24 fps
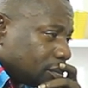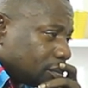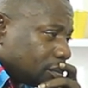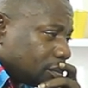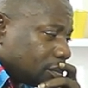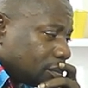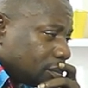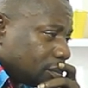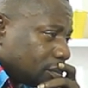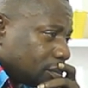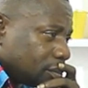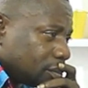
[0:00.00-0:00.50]

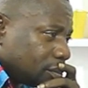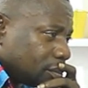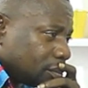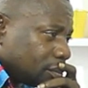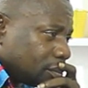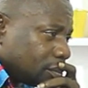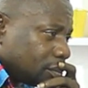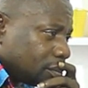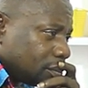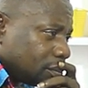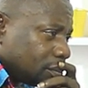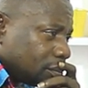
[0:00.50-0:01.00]

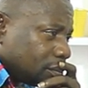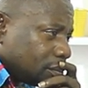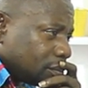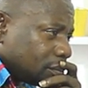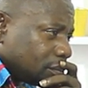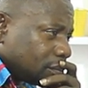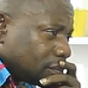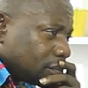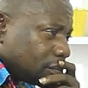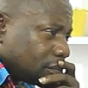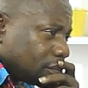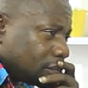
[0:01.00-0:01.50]

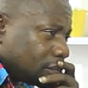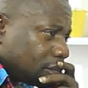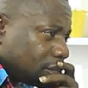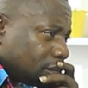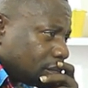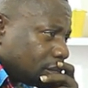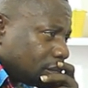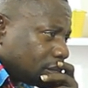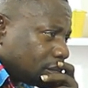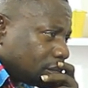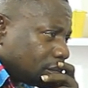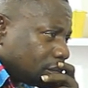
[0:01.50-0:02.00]

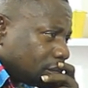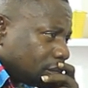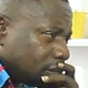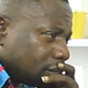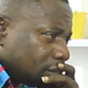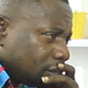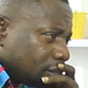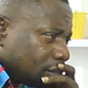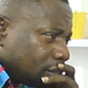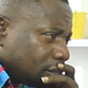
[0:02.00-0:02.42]
(not speaking)